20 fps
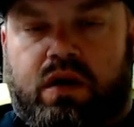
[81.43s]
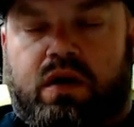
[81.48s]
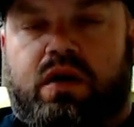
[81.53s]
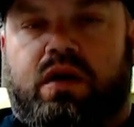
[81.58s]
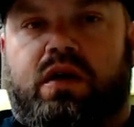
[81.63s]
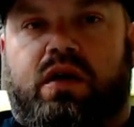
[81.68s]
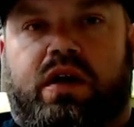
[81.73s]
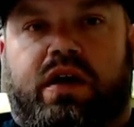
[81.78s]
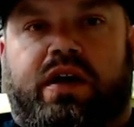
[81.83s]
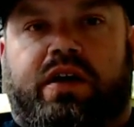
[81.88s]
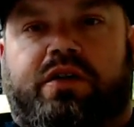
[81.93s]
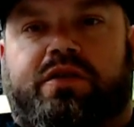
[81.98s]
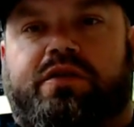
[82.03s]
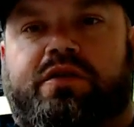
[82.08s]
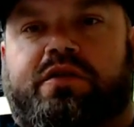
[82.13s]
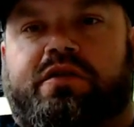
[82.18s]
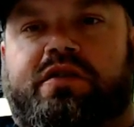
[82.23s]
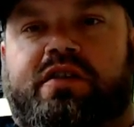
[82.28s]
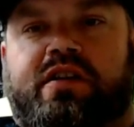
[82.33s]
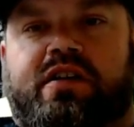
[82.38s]
Hey, good
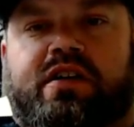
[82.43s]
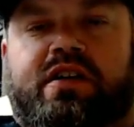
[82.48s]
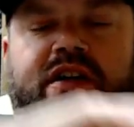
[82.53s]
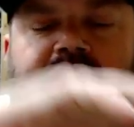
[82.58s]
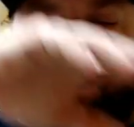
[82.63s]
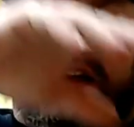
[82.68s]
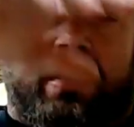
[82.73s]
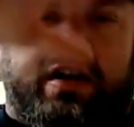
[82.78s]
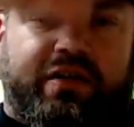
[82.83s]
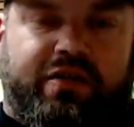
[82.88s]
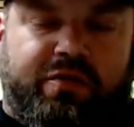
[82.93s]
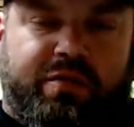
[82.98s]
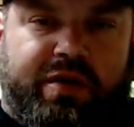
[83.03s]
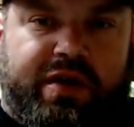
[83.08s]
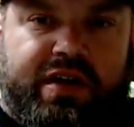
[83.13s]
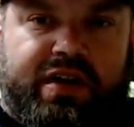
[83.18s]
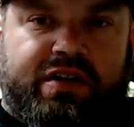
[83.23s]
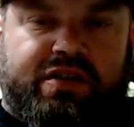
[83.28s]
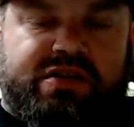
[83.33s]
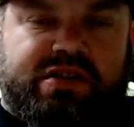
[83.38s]
Thursday again,
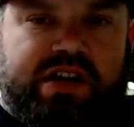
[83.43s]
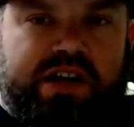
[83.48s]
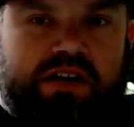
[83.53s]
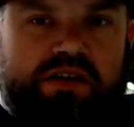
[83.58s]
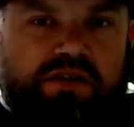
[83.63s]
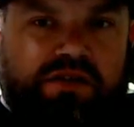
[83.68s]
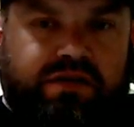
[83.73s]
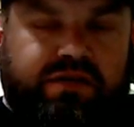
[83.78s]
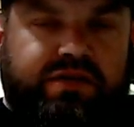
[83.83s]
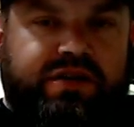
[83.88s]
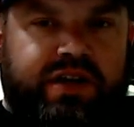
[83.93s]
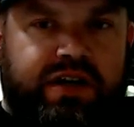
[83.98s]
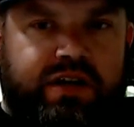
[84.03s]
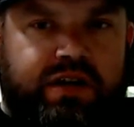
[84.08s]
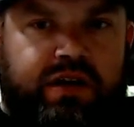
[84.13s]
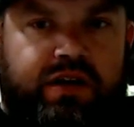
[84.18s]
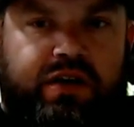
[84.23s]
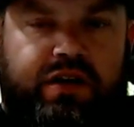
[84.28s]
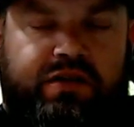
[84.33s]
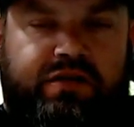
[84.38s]
everybody. It's Jason, JR
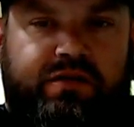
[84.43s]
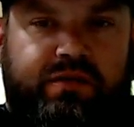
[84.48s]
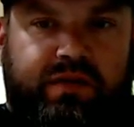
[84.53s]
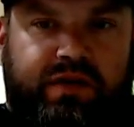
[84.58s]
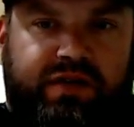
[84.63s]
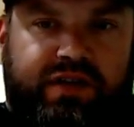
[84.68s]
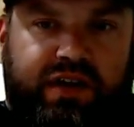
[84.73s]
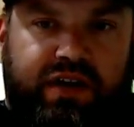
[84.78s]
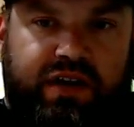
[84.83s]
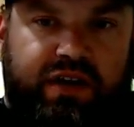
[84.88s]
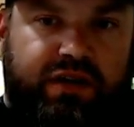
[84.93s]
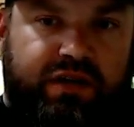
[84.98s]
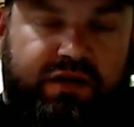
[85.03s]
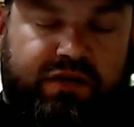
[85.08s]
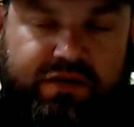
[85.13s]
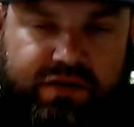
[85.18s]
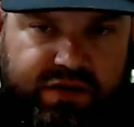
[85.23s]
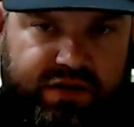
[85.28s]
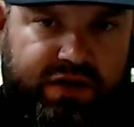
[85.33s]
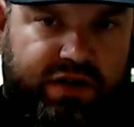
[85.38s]
Custom
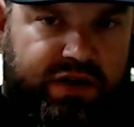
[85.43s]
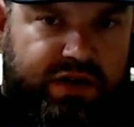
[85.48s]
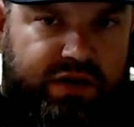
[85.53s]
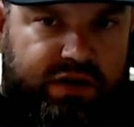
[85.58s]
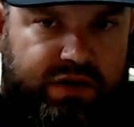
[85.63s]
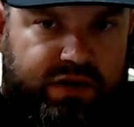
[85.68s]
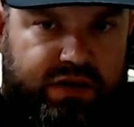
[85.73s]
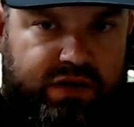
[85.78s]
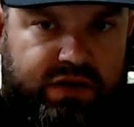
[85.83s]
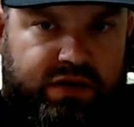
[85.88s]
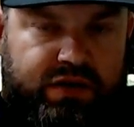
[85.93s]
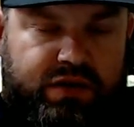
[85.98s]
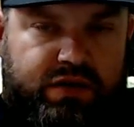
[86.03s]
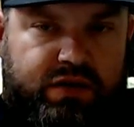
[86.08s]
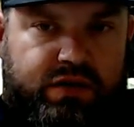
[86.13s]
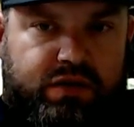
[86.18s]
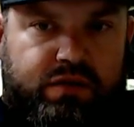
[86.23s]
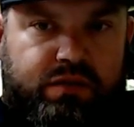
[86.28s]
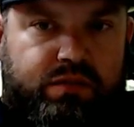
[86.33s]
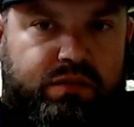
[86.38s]
Designs, and the
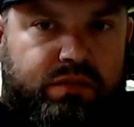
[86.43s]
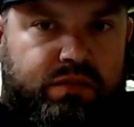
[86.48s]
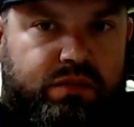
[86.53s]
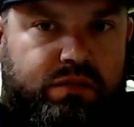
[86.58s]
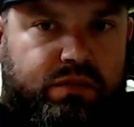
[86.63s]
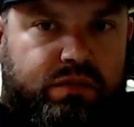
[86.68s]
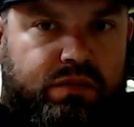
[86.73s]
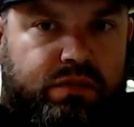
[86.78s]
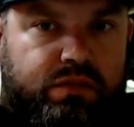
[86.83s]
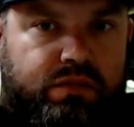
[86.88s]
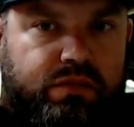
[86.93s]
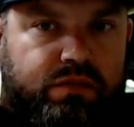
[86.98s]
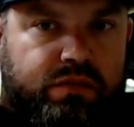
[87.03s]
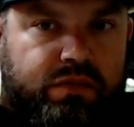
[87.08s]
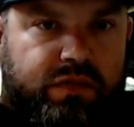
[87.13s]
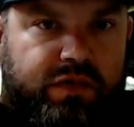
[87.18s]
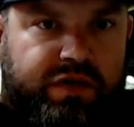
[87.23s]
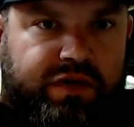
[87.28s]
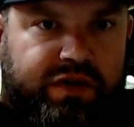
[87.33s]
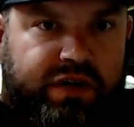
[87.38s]

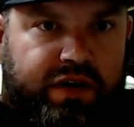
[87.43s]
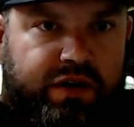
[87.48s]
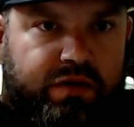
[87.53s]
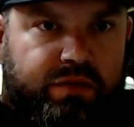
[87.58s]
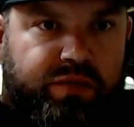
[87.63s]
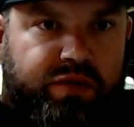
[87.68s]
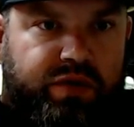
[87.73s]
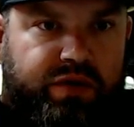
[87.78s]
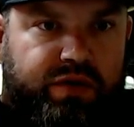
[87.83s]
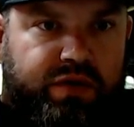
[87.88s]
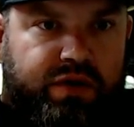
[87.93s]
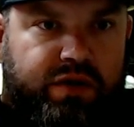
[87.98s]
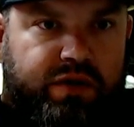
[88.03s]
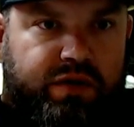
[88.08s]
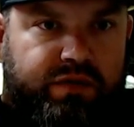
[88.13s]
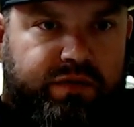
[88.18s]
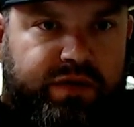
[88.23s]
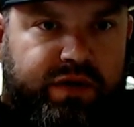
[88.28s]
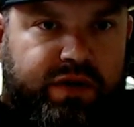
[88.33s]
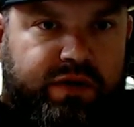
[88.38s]
designer and builder
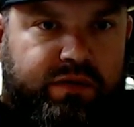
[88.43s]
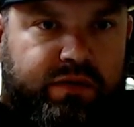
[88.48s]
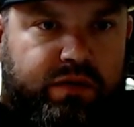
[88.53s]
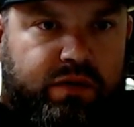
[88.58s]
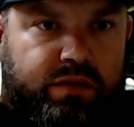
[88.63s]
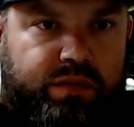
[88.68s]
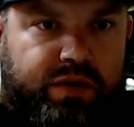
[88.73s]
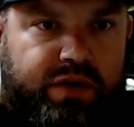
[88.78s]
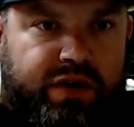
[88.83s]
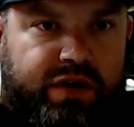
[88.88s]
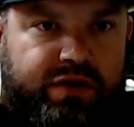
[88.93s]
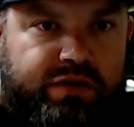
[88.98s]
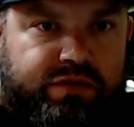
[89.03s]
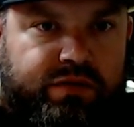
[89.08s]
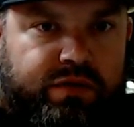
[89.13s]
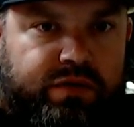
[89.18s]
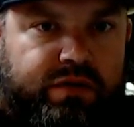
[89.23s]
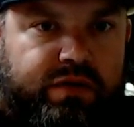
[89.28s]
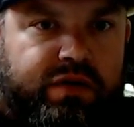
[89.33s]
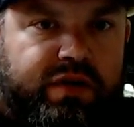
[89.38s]
of the Rotoboss
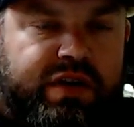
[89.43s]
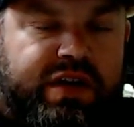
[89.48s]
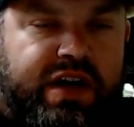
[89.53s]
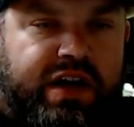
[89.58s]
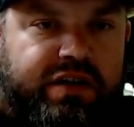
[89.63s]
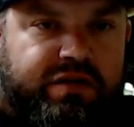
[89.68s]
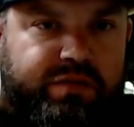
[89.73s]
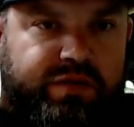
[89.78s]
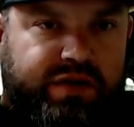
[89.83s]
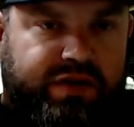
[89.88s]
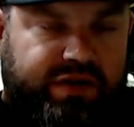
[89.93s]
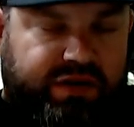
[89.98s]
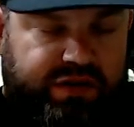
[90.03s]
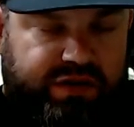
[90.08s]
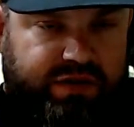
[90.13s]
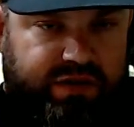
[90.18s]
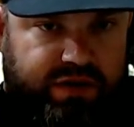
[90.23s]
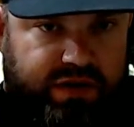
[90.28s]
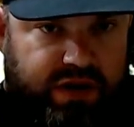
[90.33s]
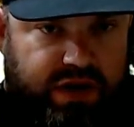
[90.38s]
rotary
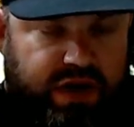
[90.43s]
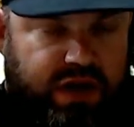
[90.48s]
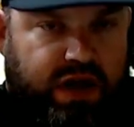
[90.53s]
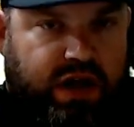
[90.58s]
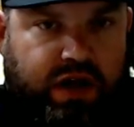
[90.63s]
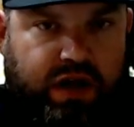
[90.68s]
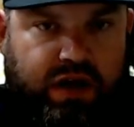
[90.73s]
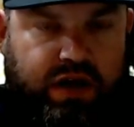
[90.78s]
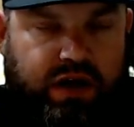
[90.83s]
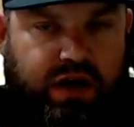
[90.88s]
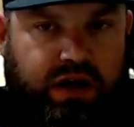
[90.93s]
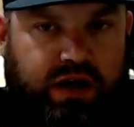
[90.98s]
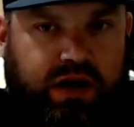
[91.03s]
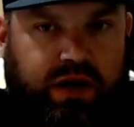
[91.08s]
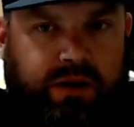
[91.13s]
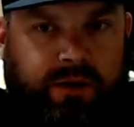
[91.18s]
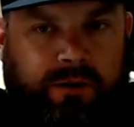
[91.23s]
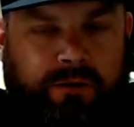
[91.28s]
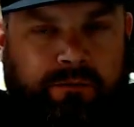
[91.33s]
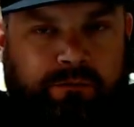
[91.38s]
attachments.
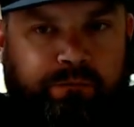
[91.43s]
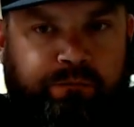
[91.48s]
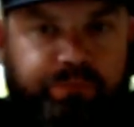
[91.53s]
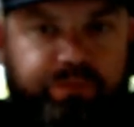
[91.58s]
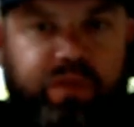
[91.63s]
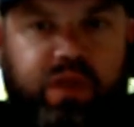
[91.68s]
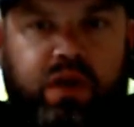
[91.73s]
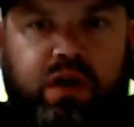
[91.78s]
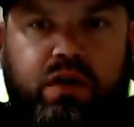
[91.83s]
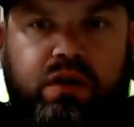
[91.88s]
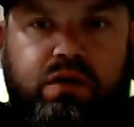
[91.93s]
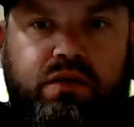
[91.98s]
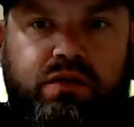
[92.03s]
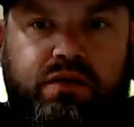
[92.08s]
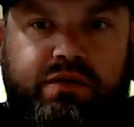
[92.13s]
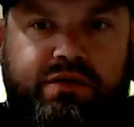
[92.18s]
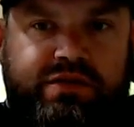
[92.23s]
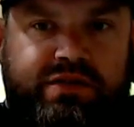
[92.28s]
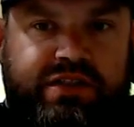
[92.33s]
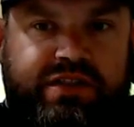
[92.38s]
Um,
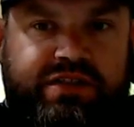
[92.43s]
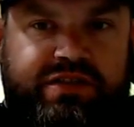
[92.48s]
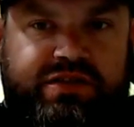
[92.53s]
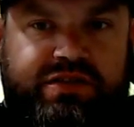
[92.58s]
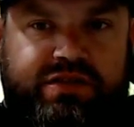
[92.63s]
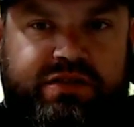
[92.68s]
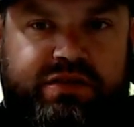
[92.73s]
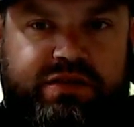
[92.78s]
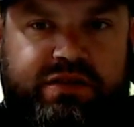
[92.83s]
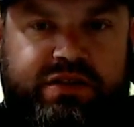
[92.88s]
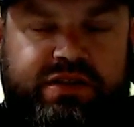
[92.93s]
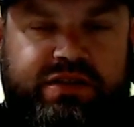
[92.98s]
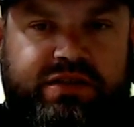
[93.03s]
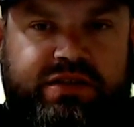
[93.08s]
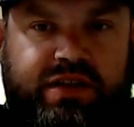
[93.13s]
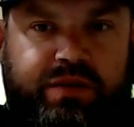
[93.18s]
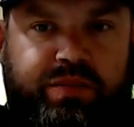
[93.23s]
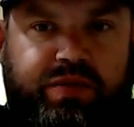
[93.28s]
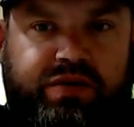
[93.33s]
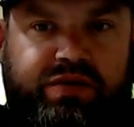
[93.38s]
this
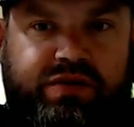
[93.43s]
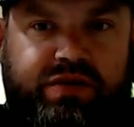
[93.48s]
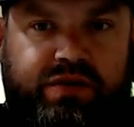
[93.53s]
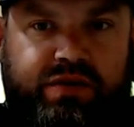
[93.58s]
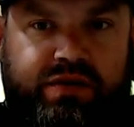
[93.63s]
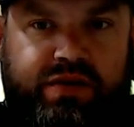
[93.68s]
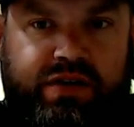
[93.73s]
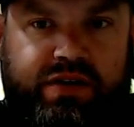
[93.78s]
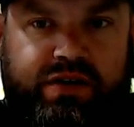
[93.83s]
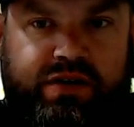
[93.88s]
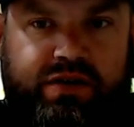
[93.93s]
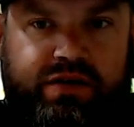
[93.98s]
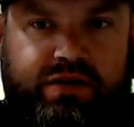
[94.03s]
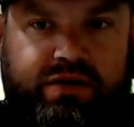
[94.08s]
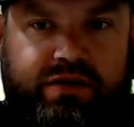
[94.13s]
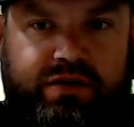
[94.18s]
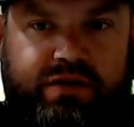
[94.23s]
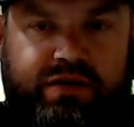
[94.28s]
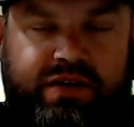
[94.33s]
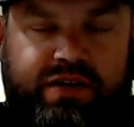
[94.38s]
episode
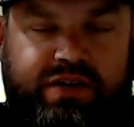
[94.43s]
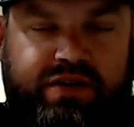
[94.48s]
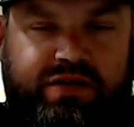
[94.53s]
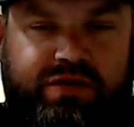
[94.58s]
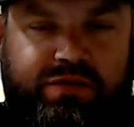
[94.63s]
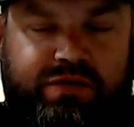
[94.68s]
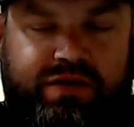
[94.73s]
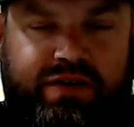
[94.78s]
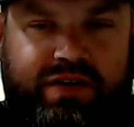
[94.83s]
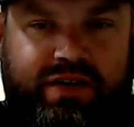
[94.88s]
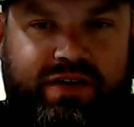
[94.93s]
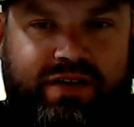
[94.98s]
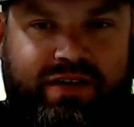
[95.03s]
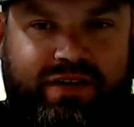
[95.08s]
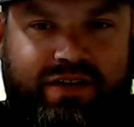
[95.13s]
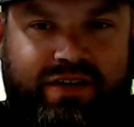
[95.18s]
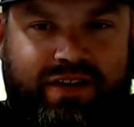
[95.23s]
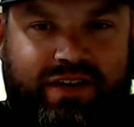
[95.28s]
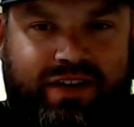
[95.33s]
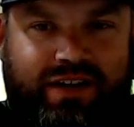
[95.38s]
here, or
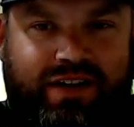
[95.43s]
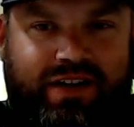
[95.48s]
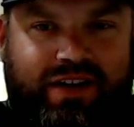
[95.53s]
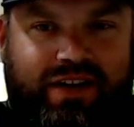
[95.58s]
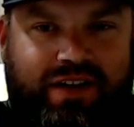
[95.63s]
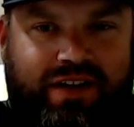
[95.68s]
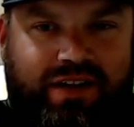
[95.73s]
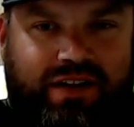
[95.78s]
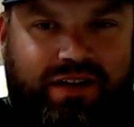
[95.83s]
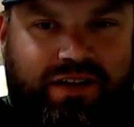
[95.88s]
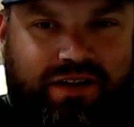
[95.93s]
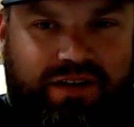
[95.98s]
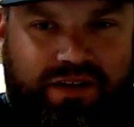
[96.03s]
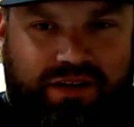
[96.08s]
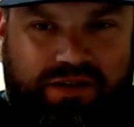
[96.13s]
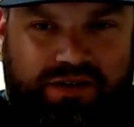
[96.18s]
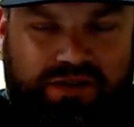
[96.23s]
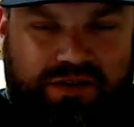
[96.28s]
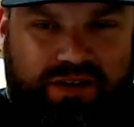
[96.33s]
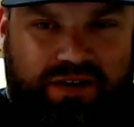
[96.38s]

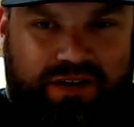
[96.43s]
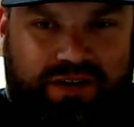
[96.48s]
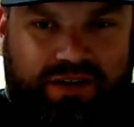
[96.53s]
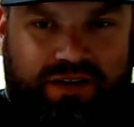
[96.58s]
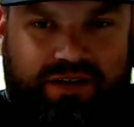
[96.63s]
this uh,